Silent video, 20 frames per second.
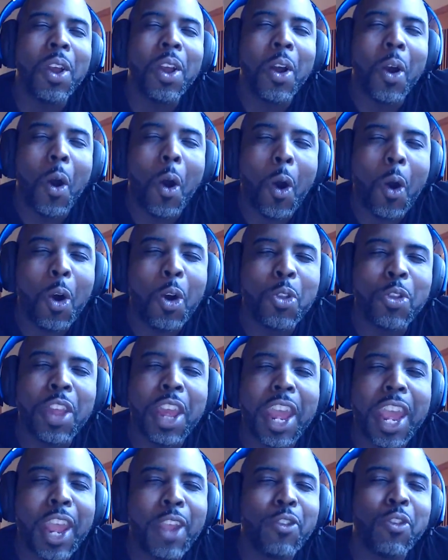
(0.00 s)
all the
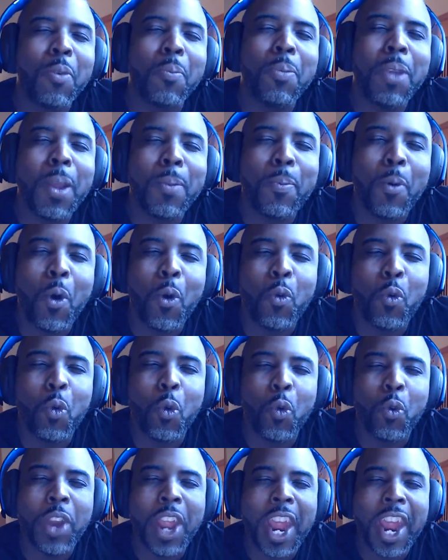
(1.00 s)
Asian people,
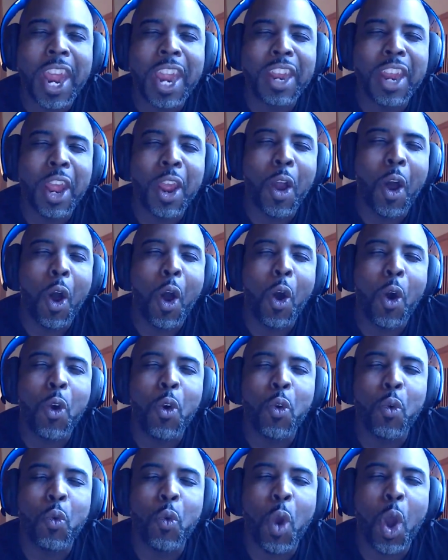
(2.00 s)
they
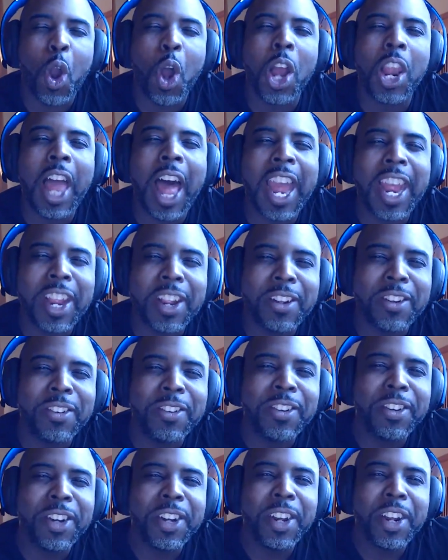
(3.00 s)
all look alike,
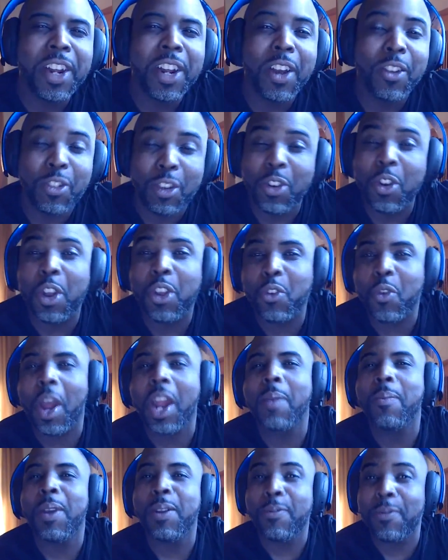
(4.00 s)
because you're trying
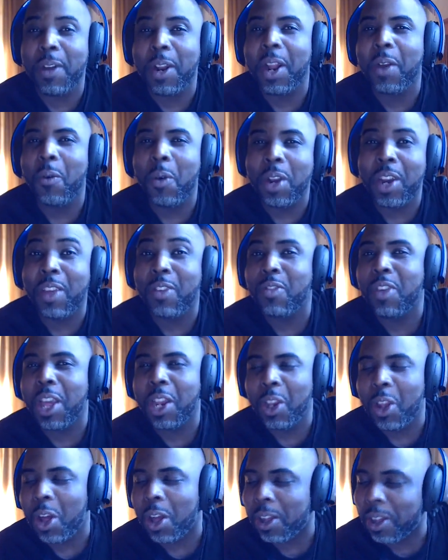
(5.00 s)
to make fun of when they say
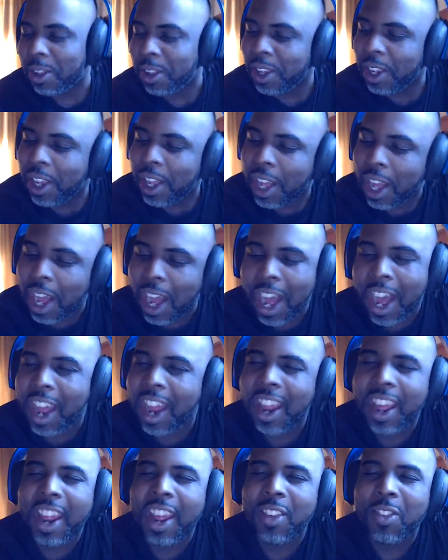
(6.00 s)
look.
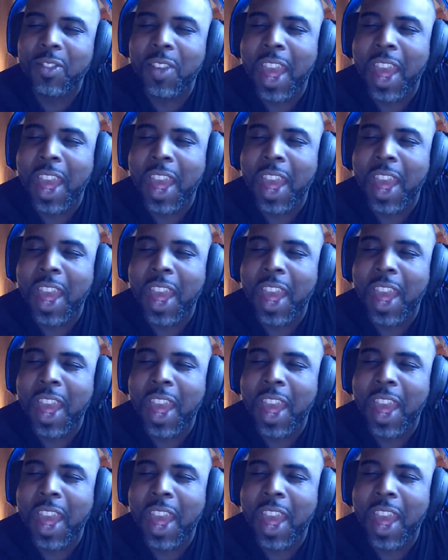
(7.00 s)
It's